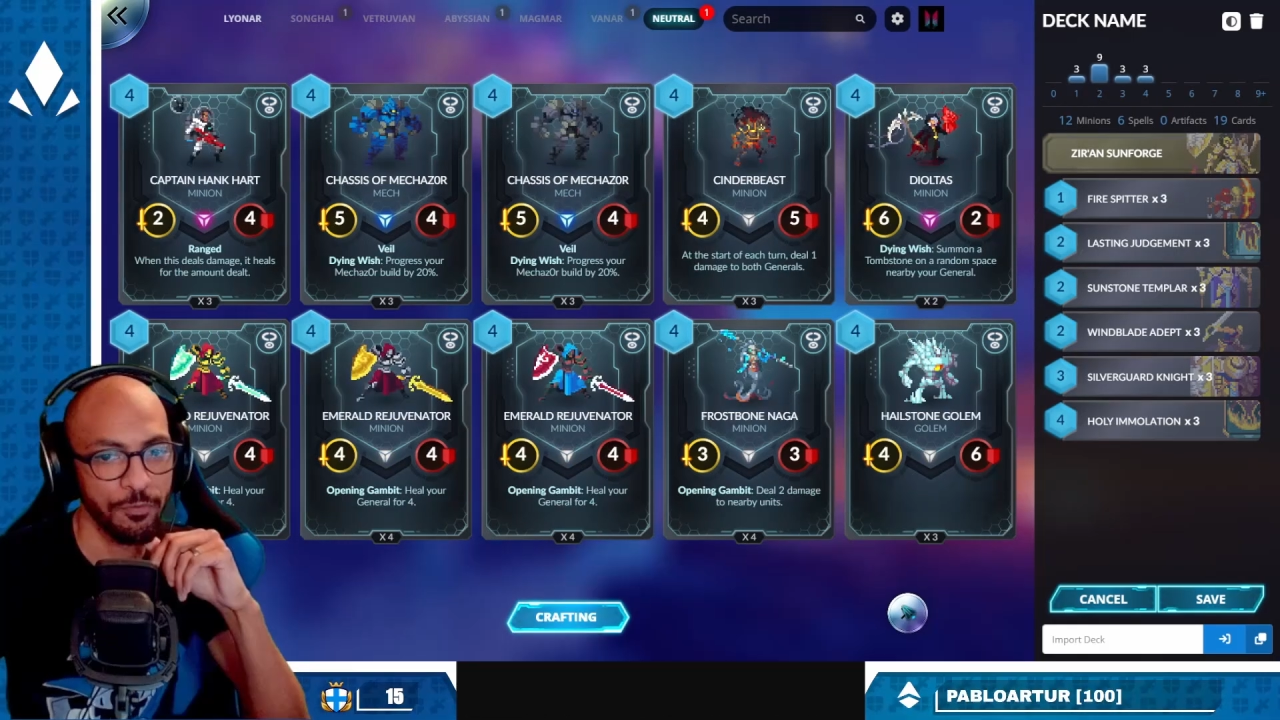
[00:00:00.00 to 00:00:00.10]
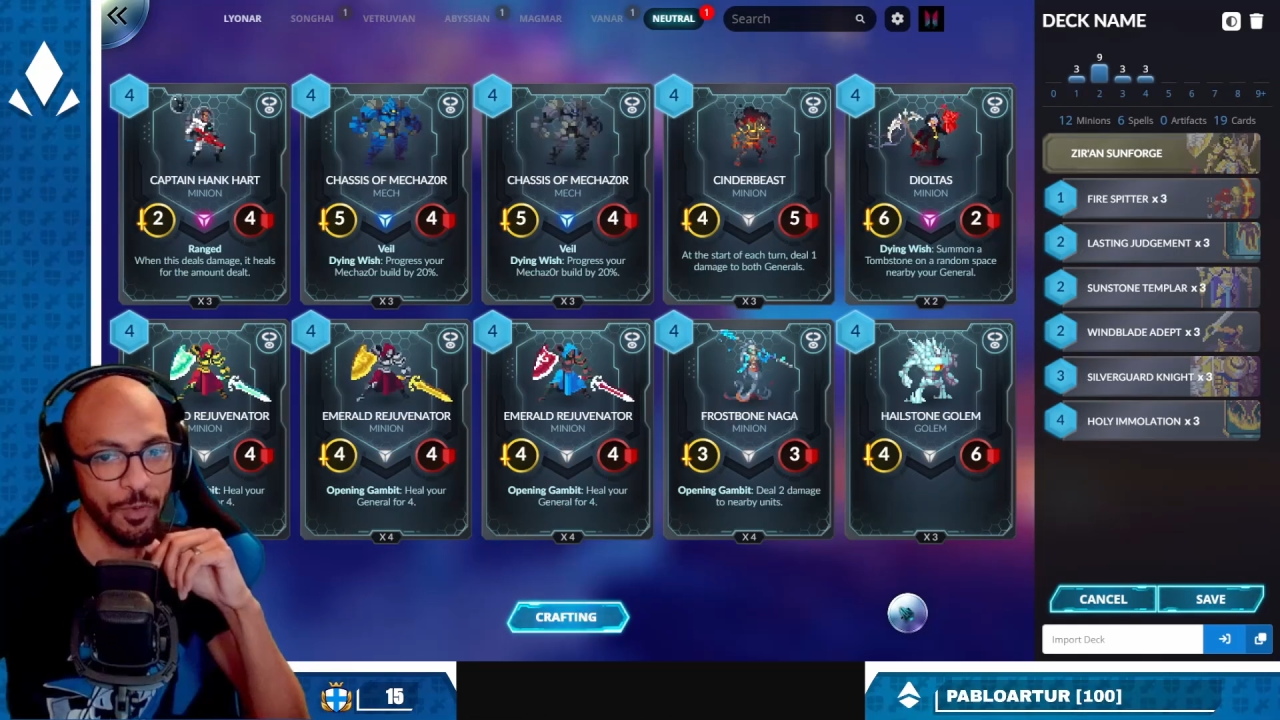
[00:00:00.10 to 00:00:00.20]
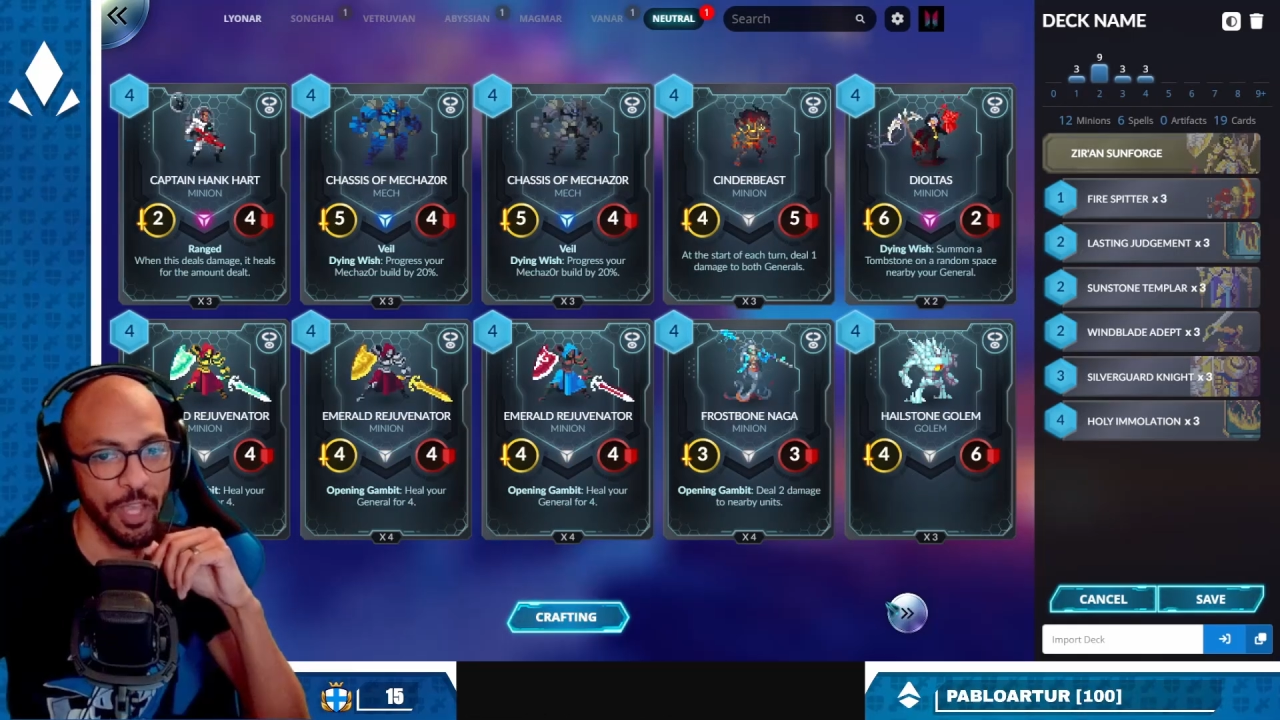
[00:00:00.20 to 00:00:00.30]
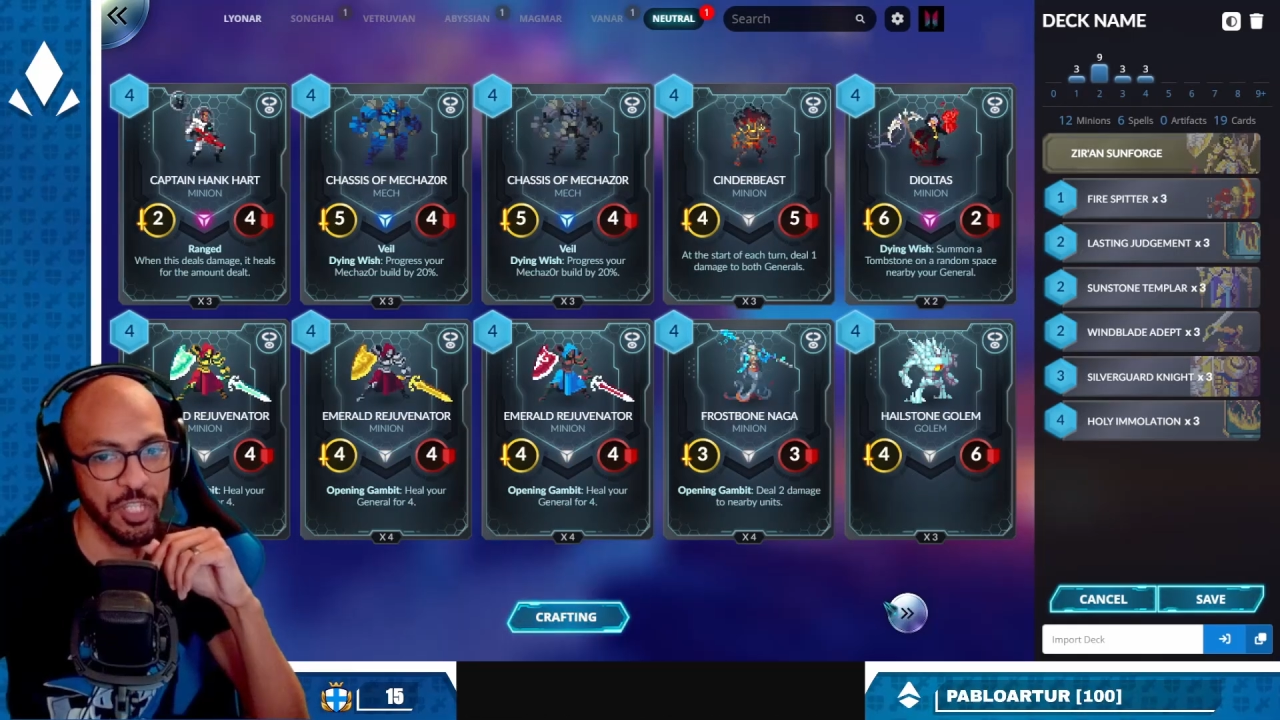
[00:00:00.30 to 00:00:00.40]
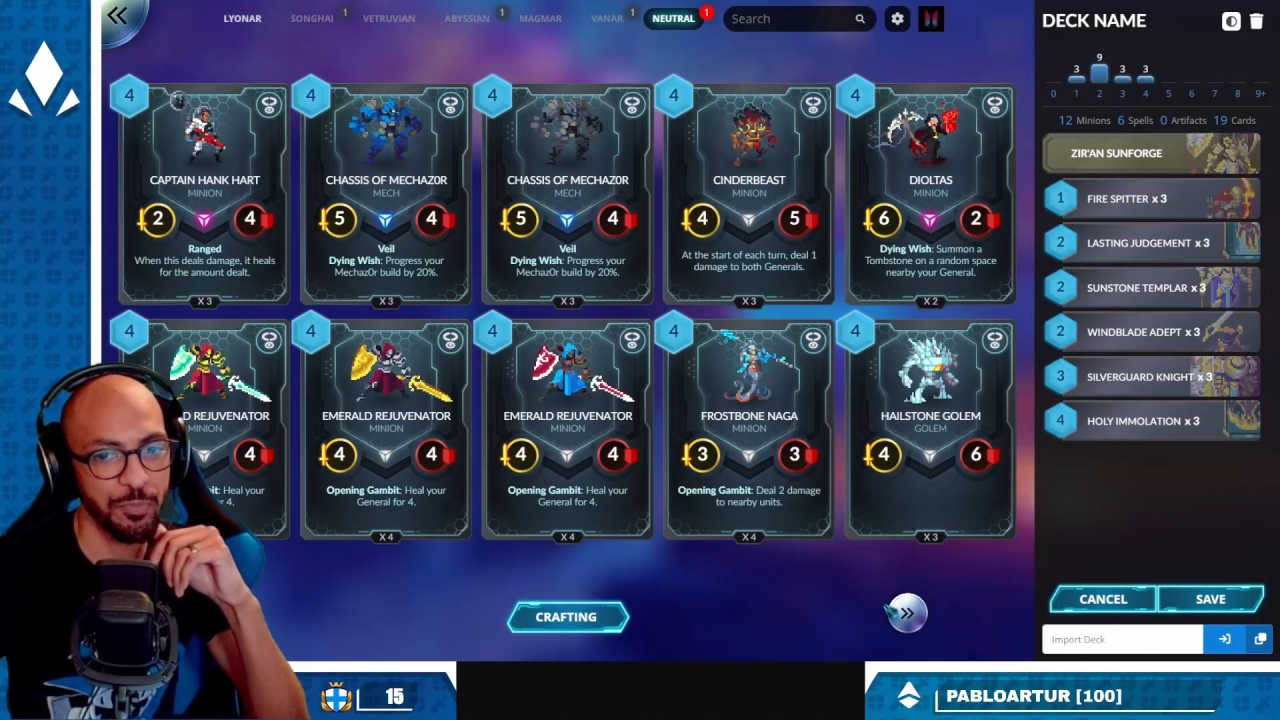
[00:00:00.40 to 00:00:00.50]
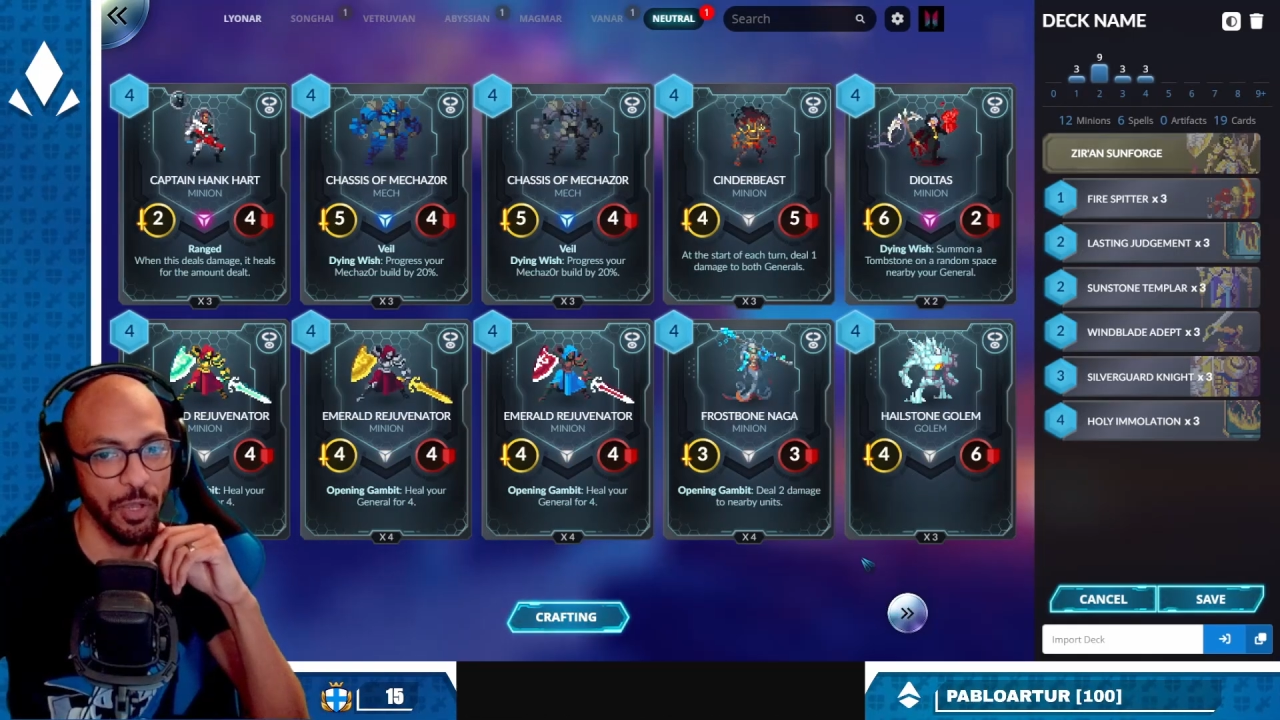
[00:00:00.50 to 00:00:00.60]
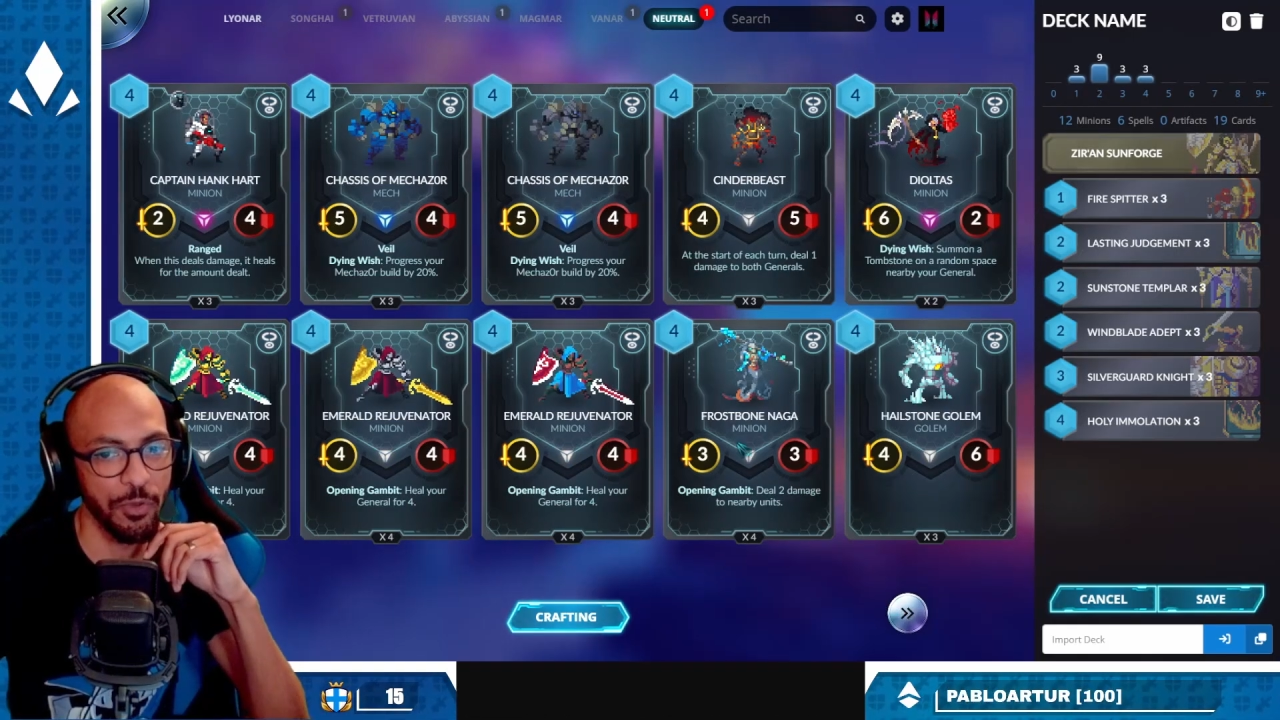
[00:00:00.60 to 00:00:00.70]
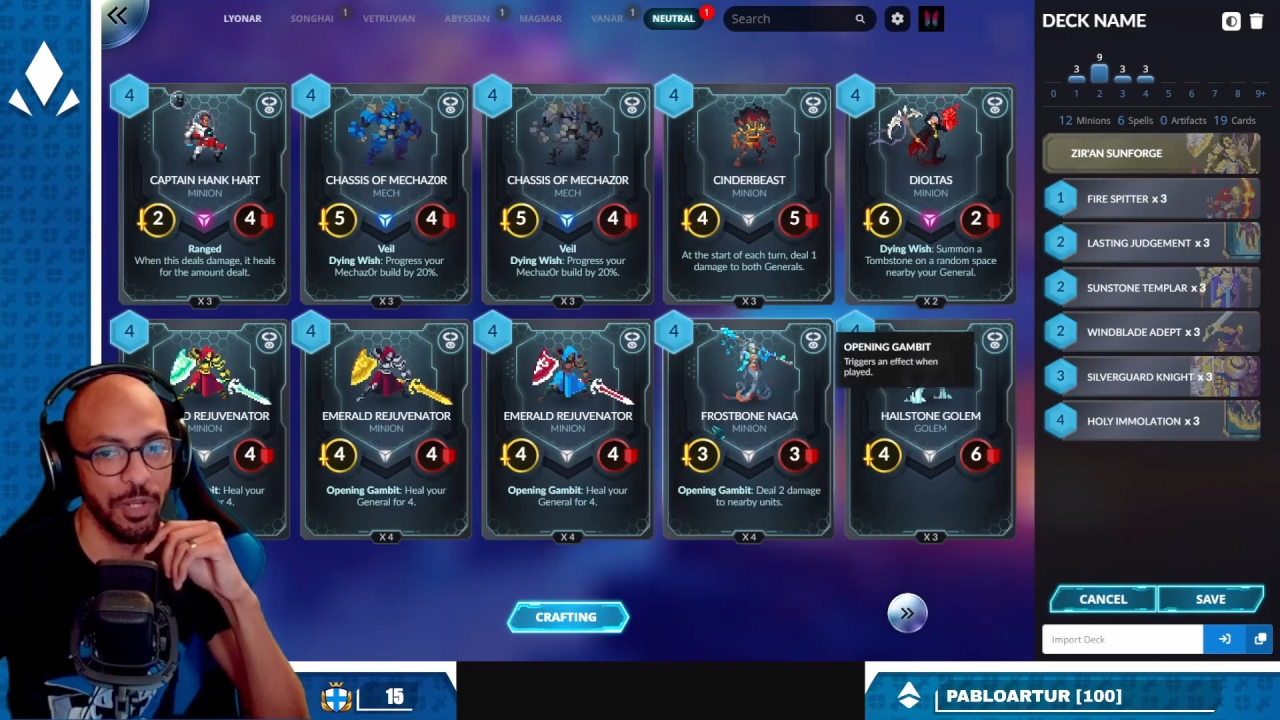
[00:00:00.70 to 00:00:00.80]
Frostbone